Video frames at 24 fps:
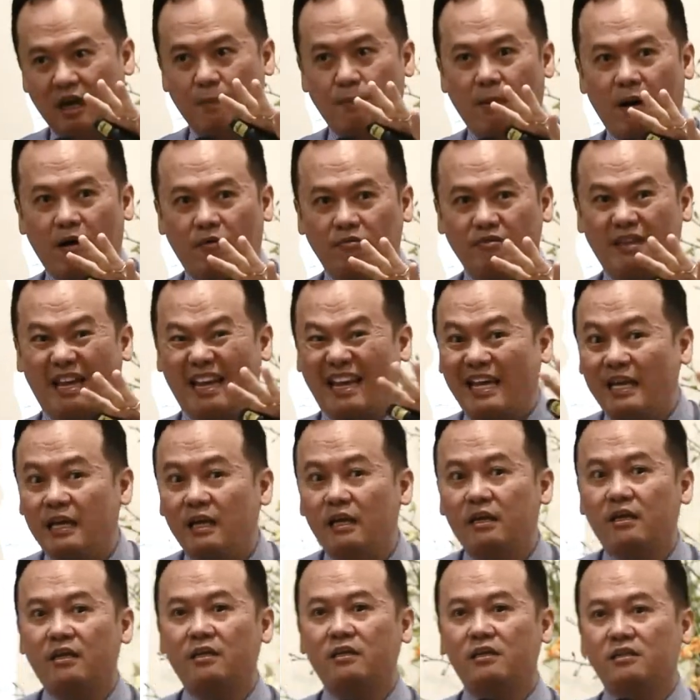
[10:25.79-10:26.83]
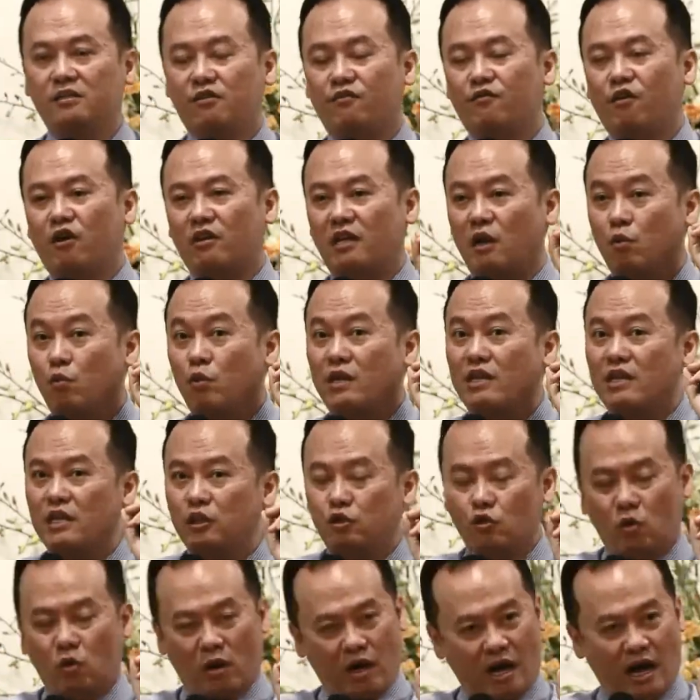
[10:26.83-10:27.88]
about the hiddenness of God that we need
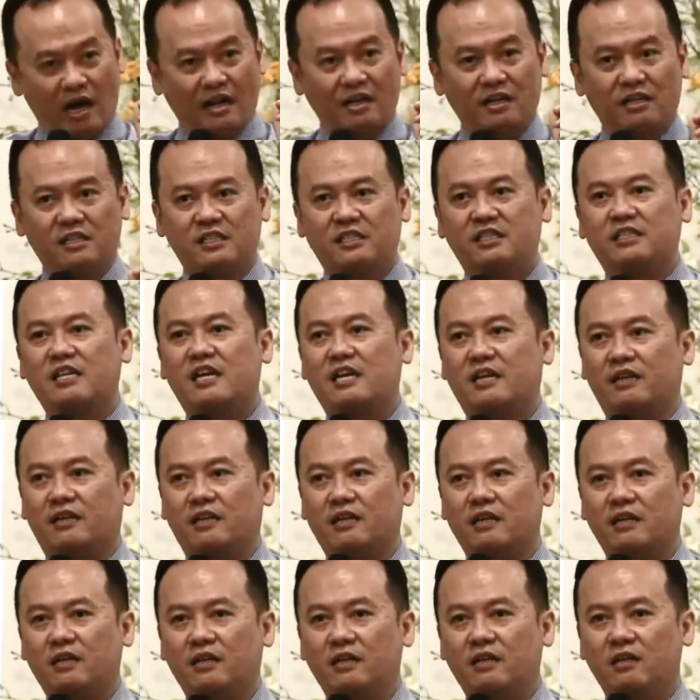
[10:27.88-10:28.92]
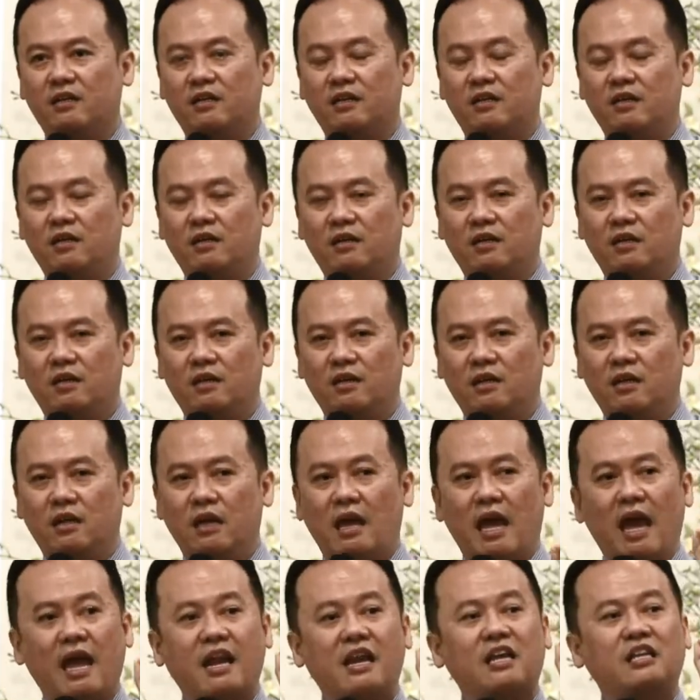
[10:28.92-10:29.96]
to understand
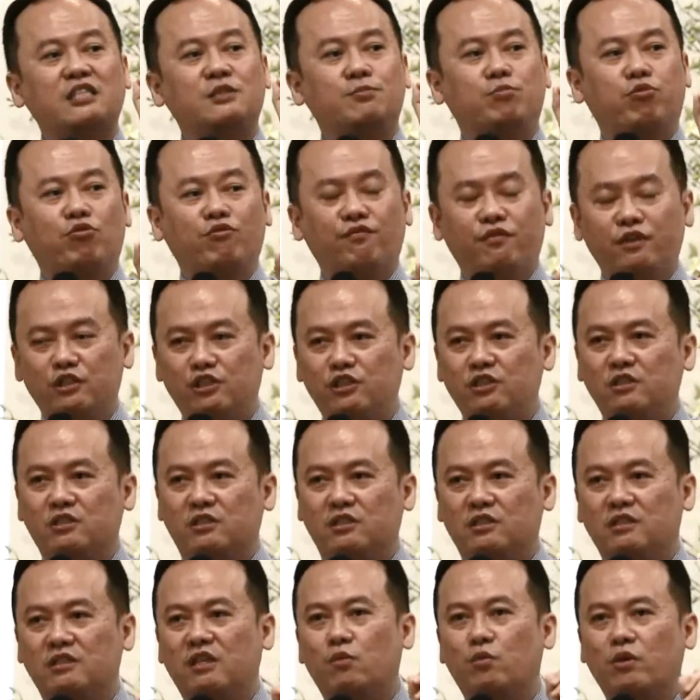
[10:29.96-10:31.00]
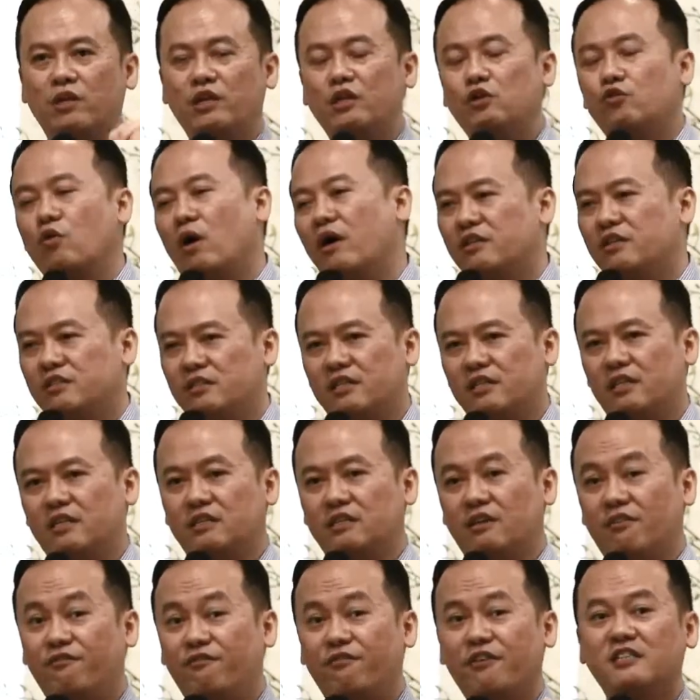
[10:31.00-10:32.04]
and His provision that we need to understand. The
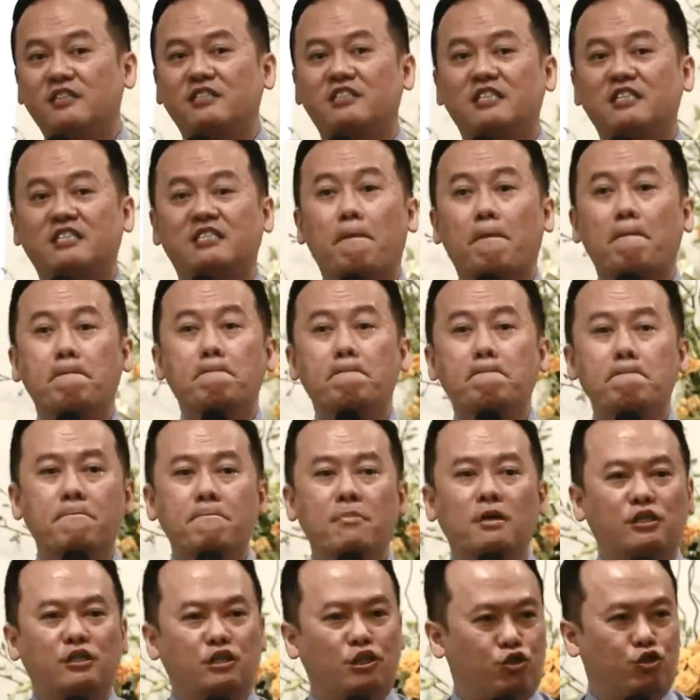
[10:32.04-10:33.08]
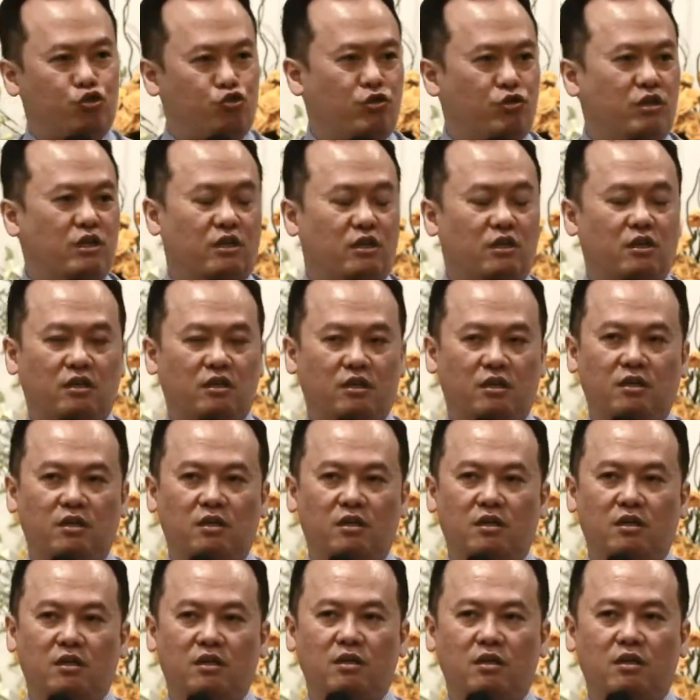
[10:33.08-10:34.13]
first is the mystery
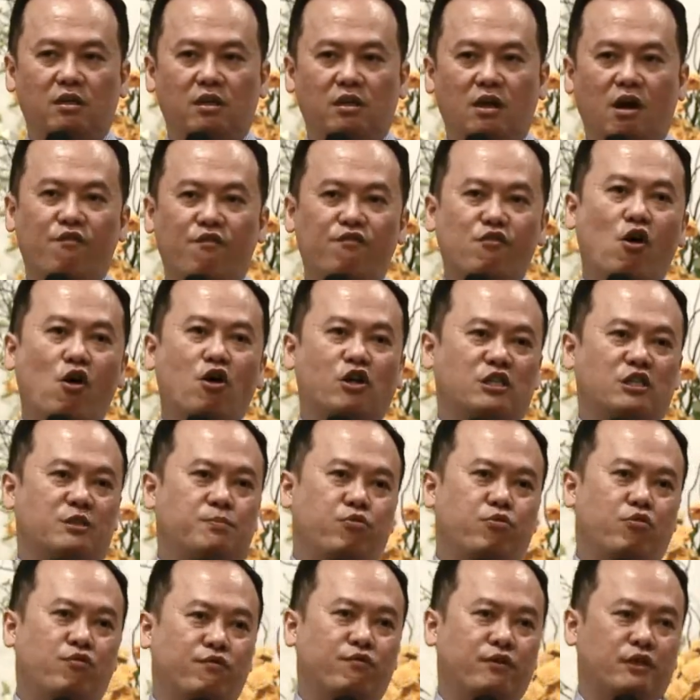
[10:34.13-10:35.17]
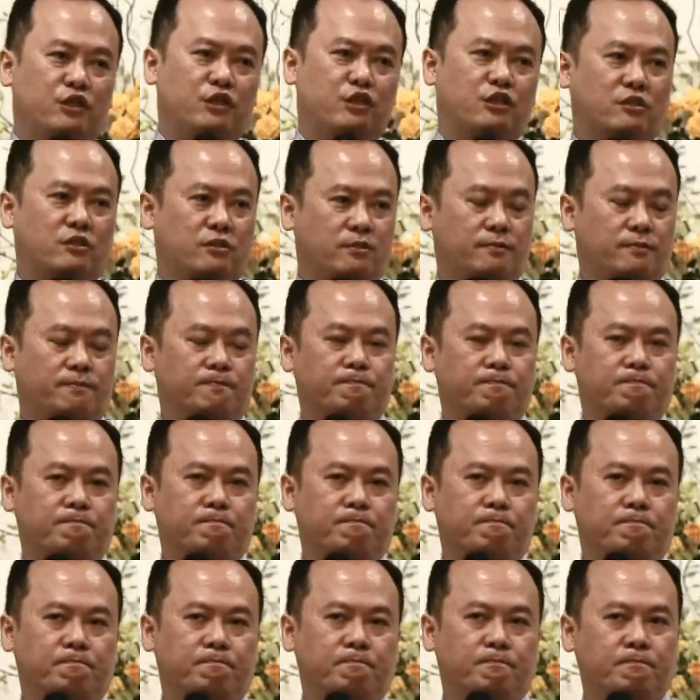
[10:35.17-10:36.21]
of God's provision.
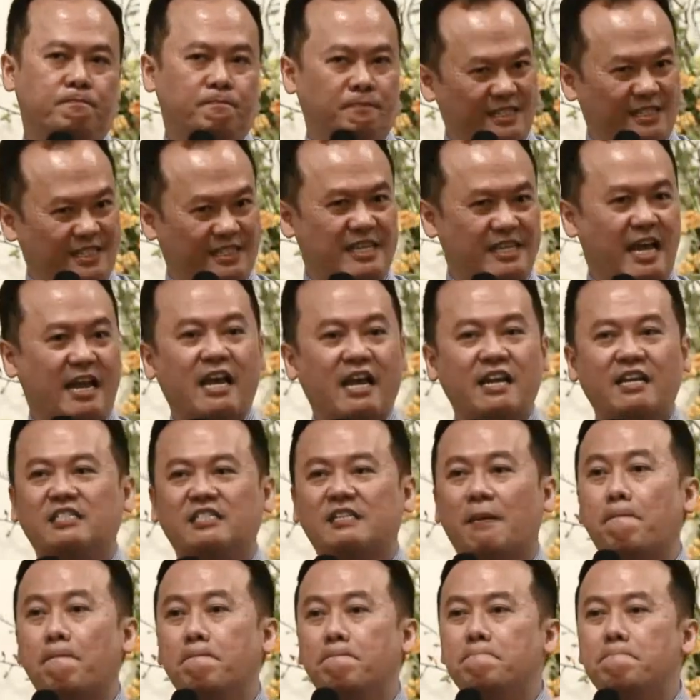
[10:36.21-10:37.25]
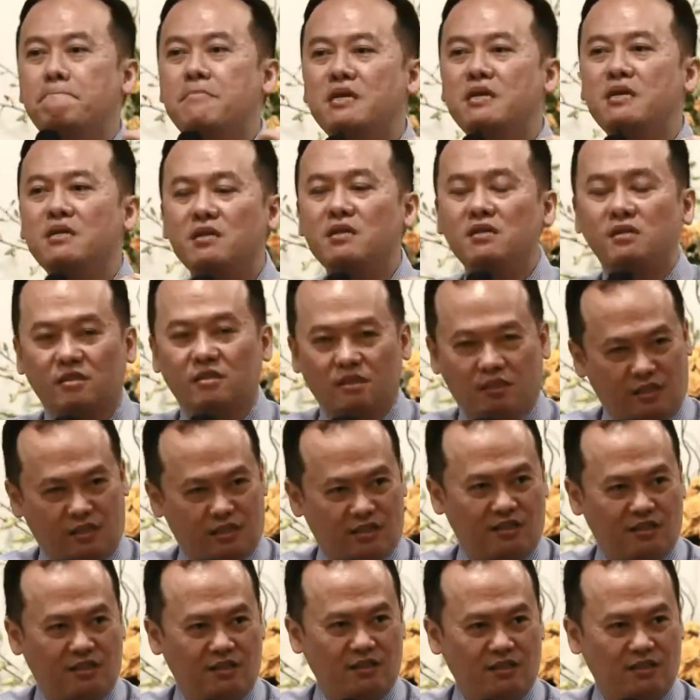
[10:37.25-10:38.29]
The second is the
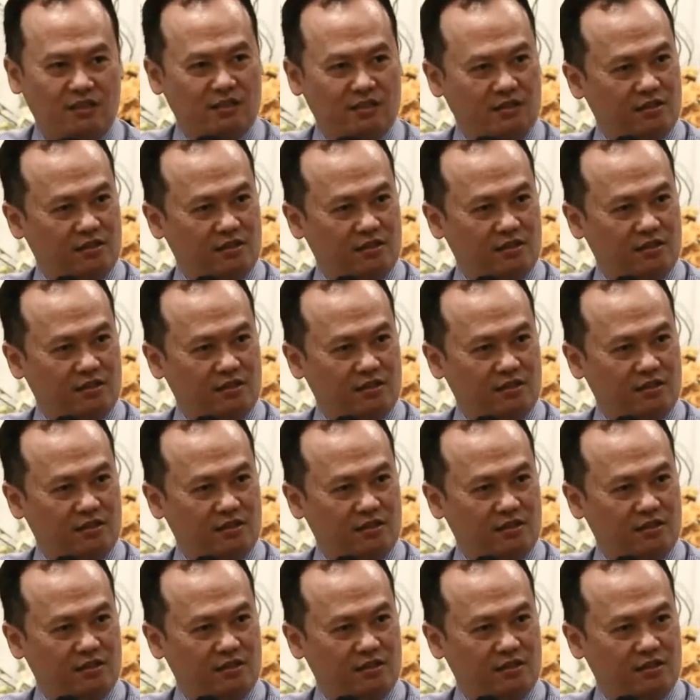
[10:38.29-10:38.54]
means,